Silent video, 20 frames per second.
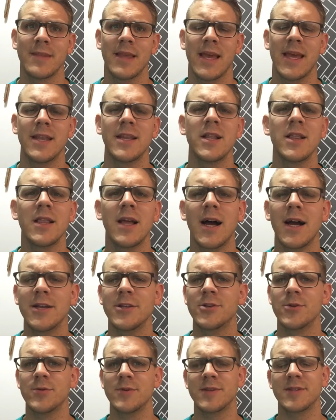And
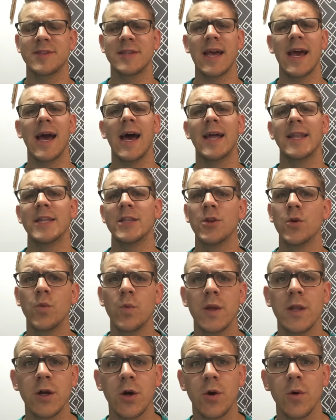Elijah was sad, and the
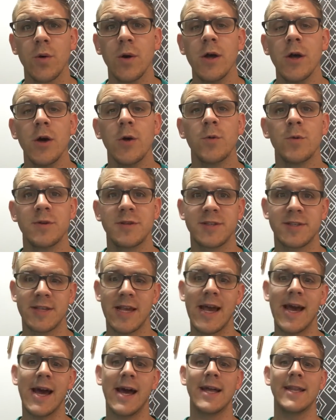widow was
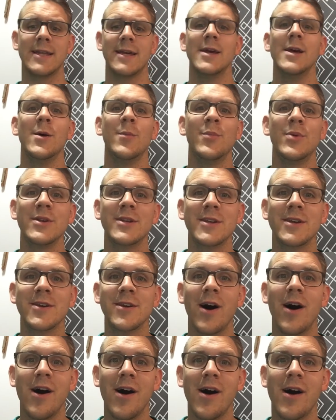sad, but
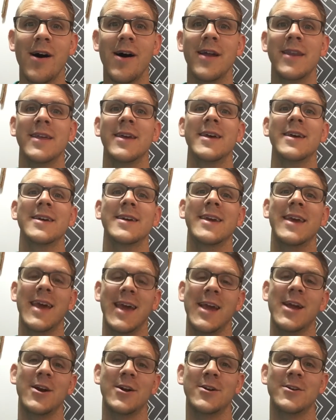God
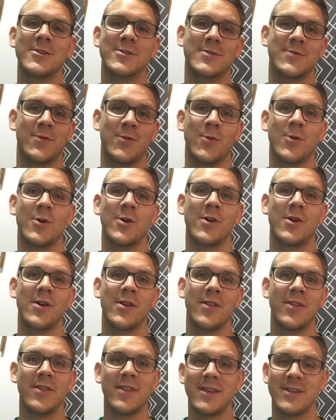cares for
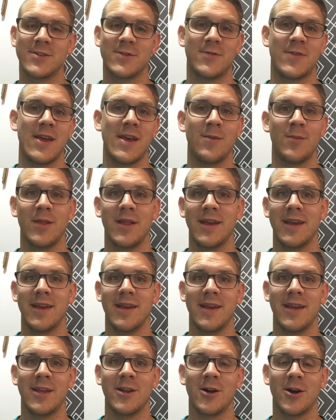this family
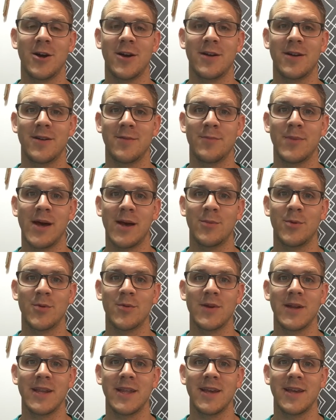in our Bible
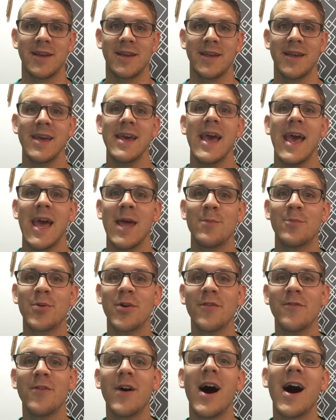reading and
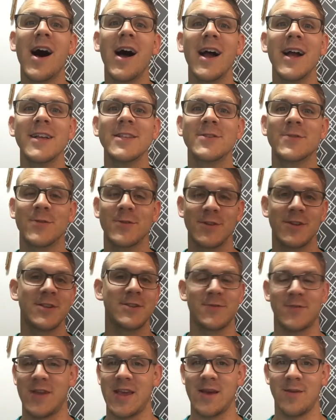provides for this
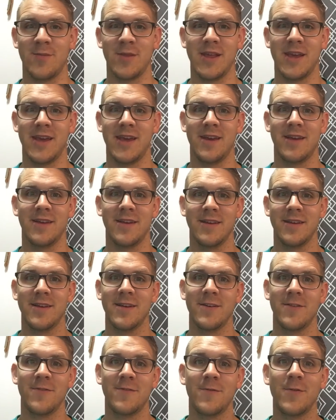family
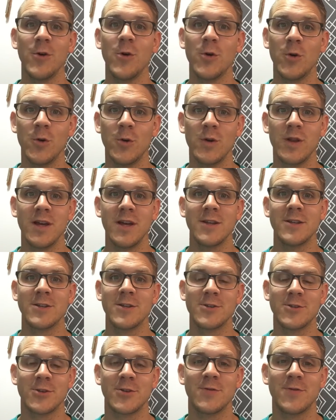food to
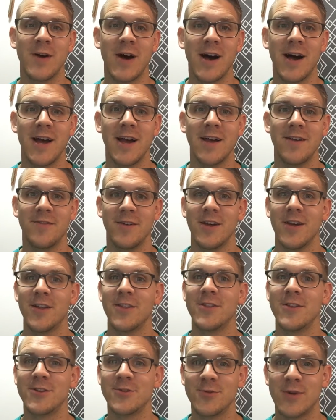survive
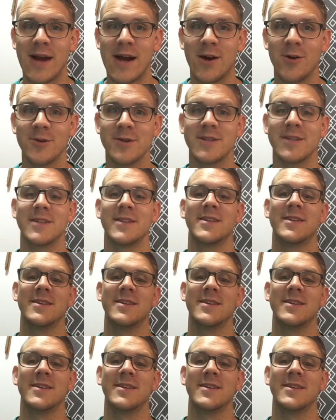the drought